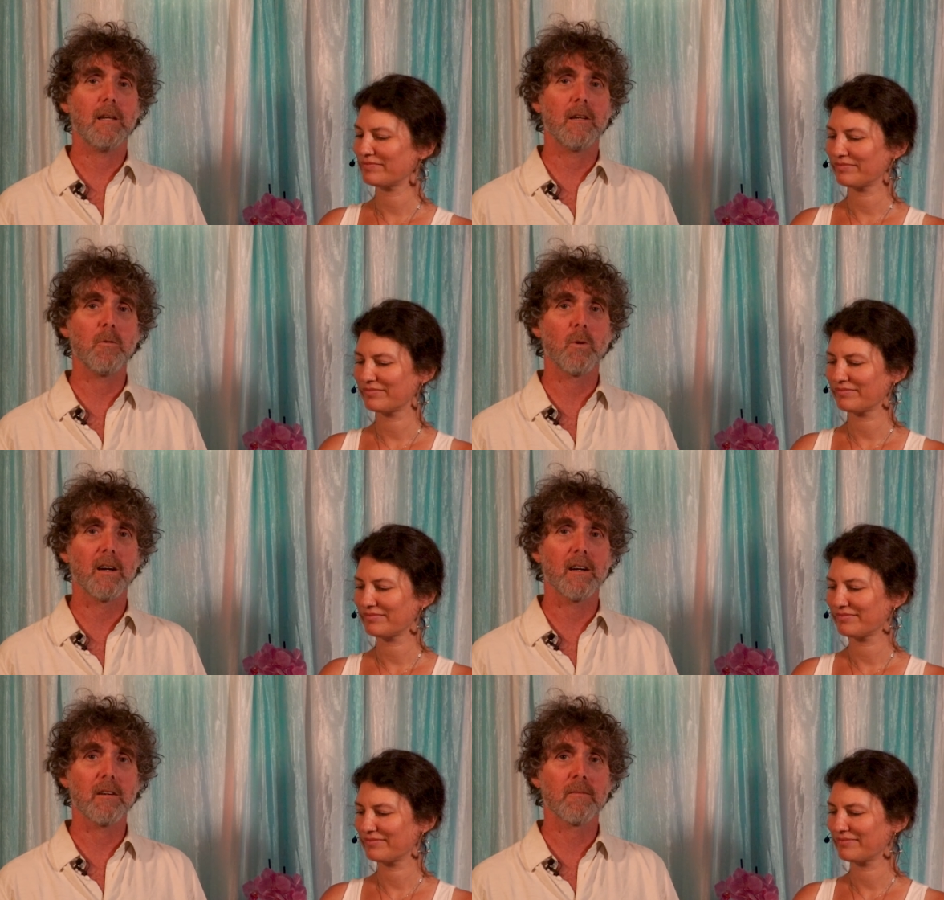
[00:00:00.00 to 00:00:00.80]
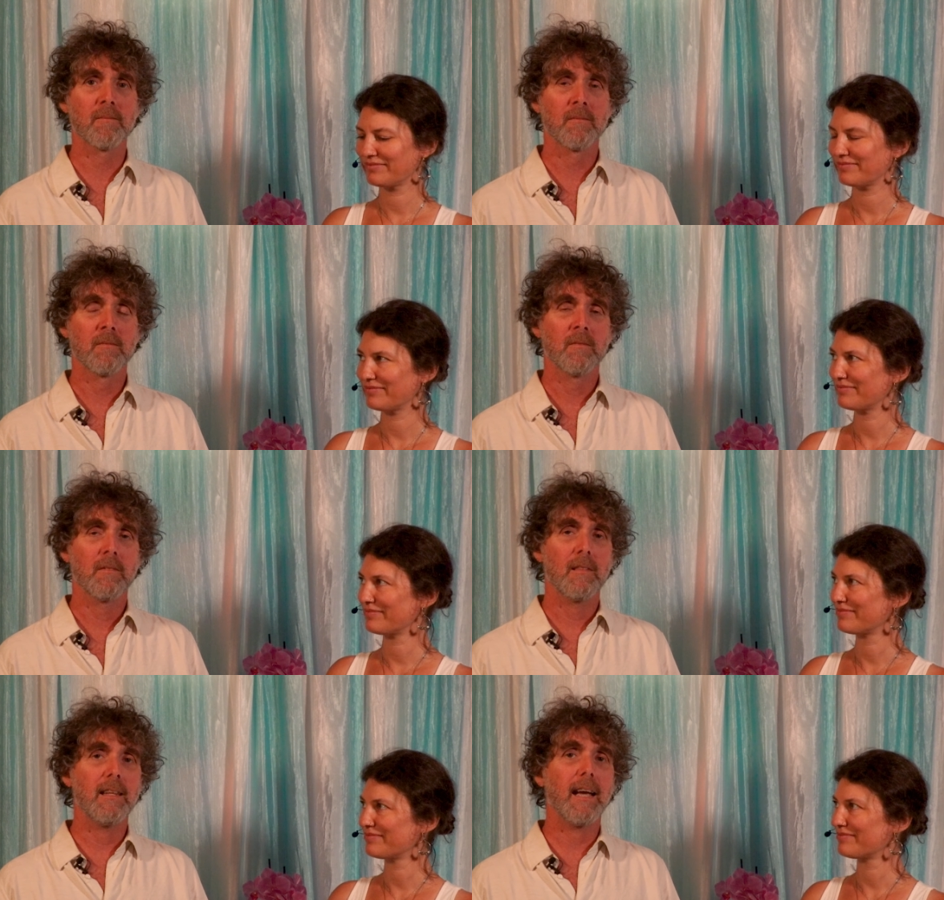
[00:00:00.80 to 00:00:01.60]
Speaker 1: anywhere.
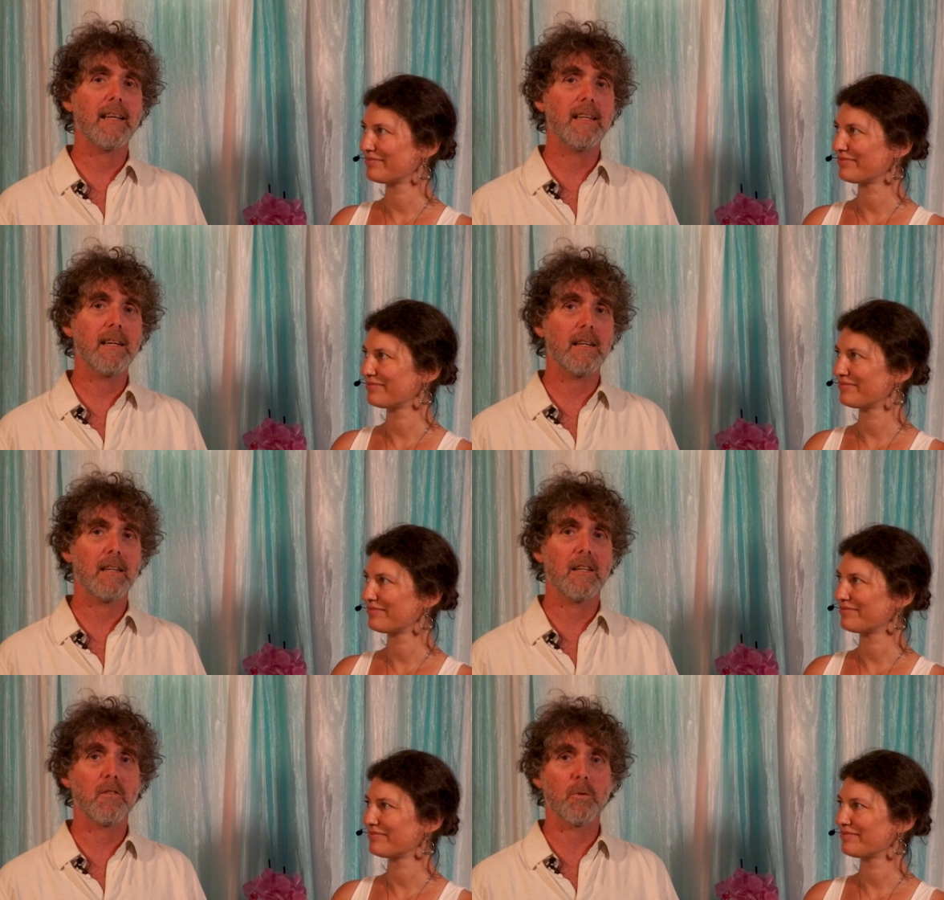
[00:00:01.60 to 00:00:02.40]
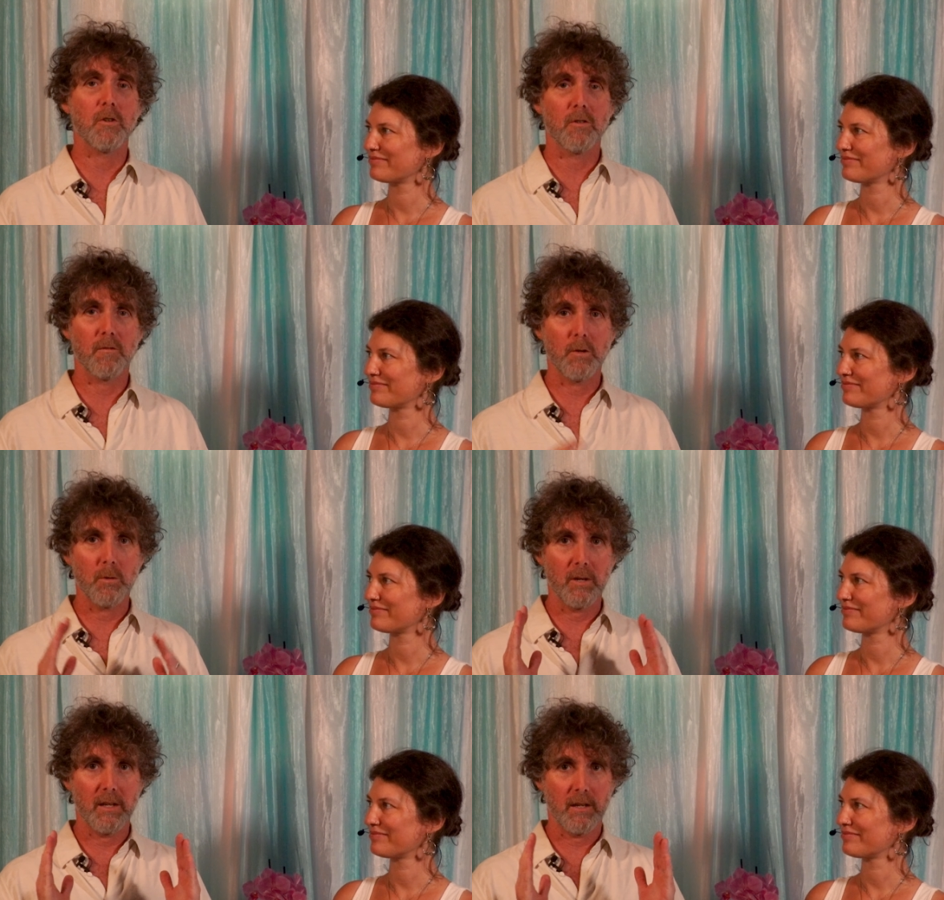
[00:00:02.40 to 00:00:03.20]
The idea is when you're
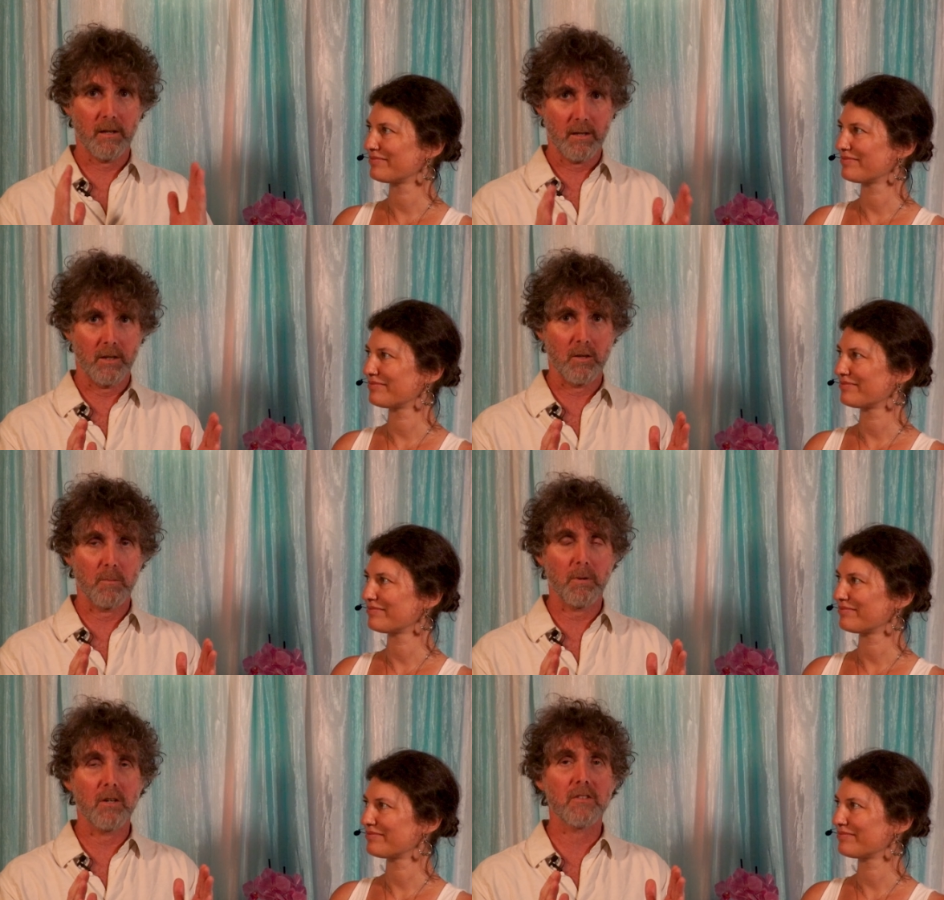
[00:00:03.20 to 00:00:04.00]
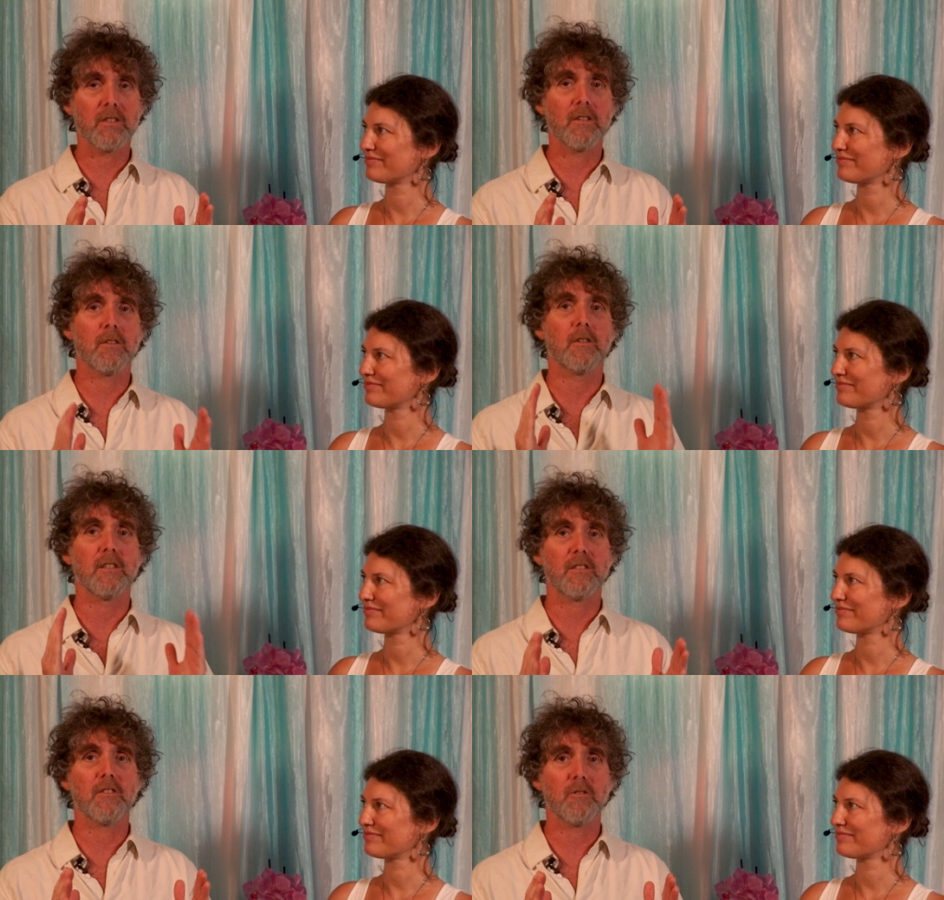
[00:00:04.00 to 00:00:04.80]
viewing another person or
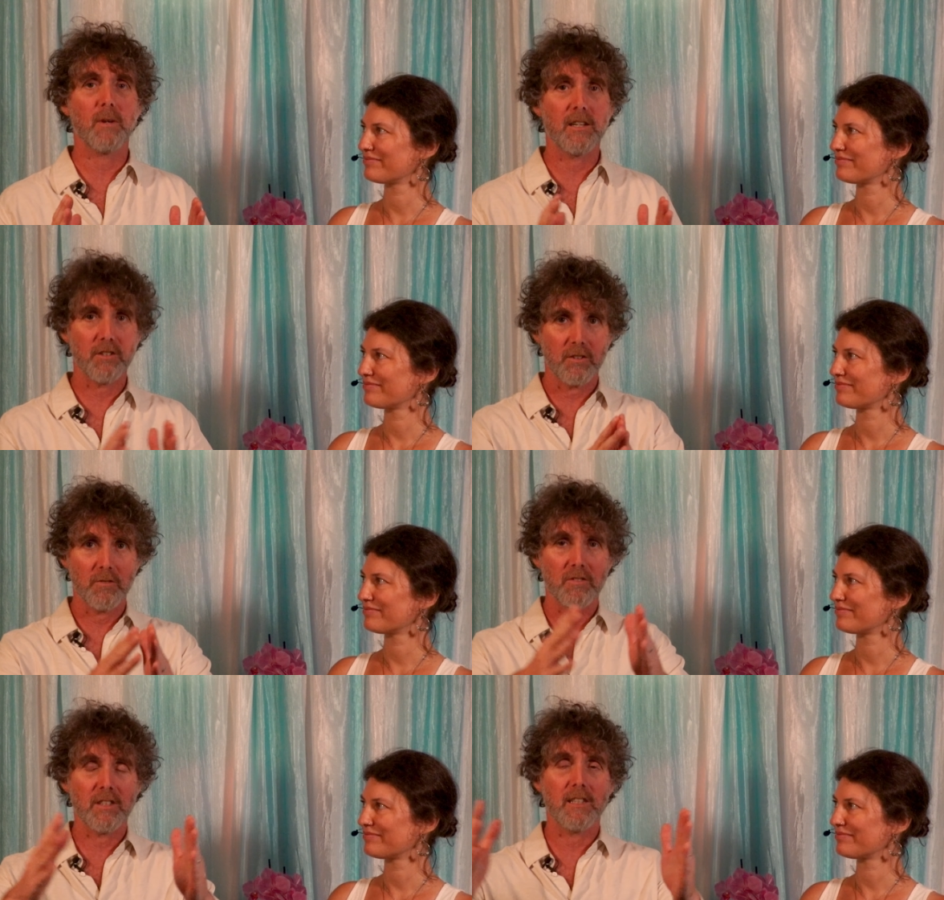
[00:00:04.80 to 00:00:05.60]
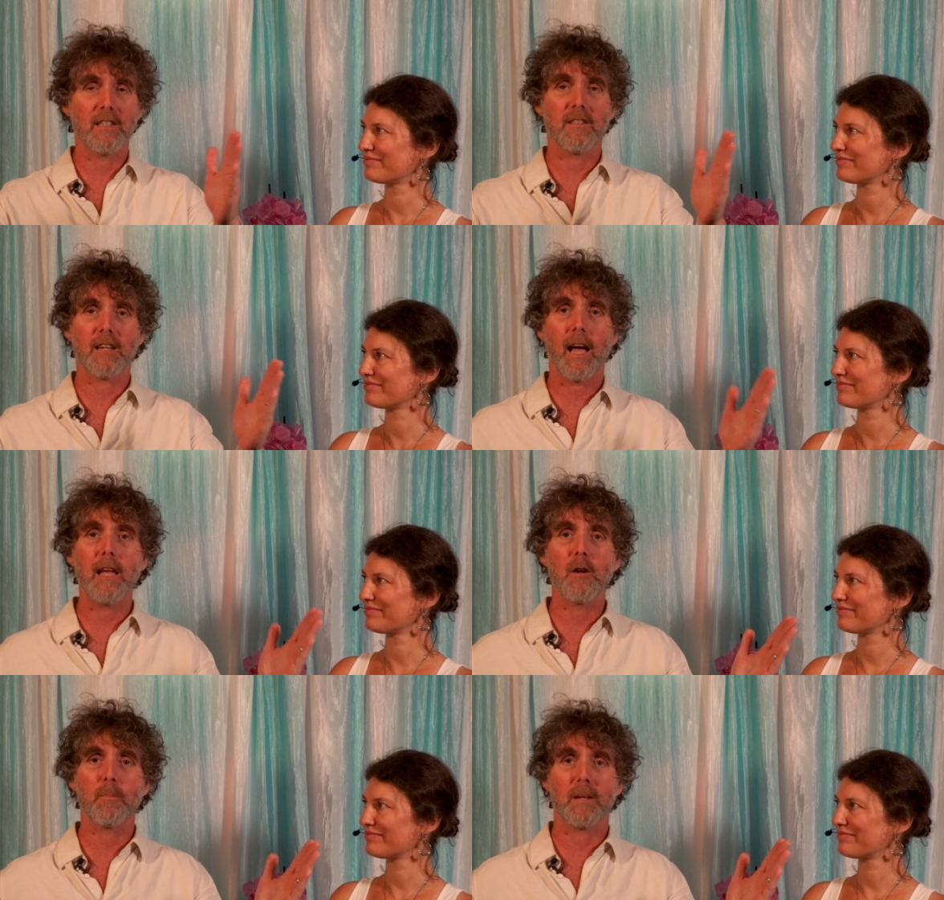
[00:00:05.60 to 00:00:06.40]
a situation, you see the
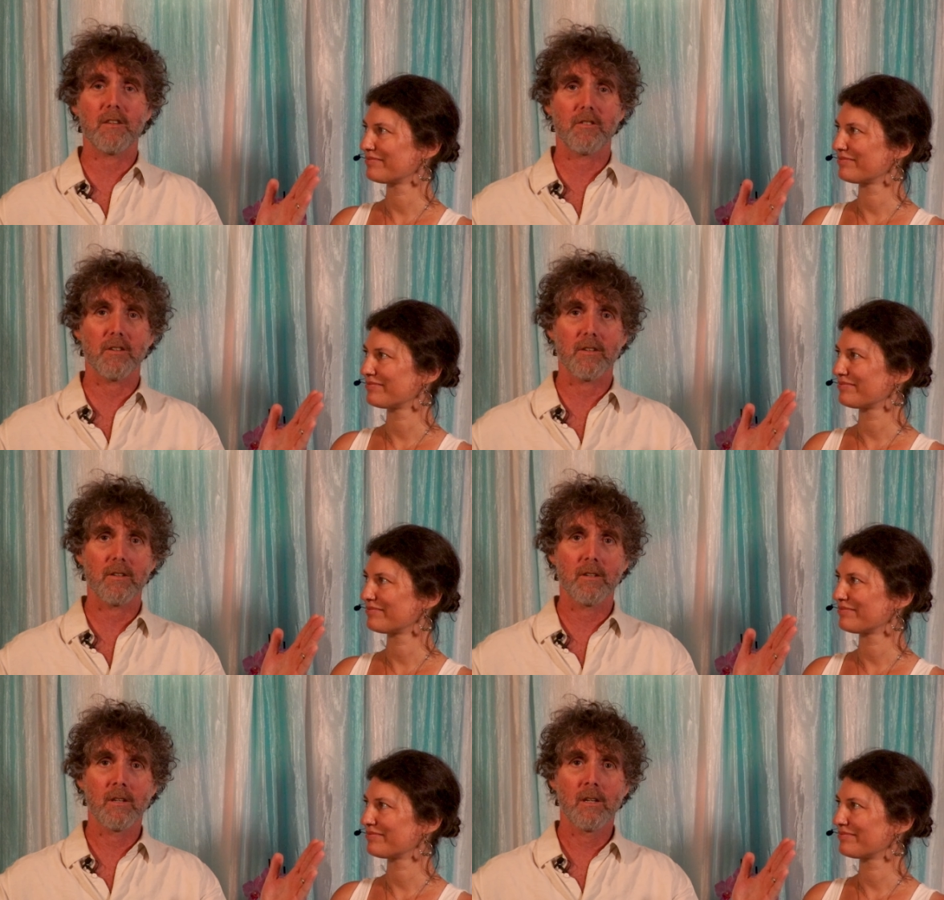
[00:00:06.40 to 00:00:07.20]
entire picture,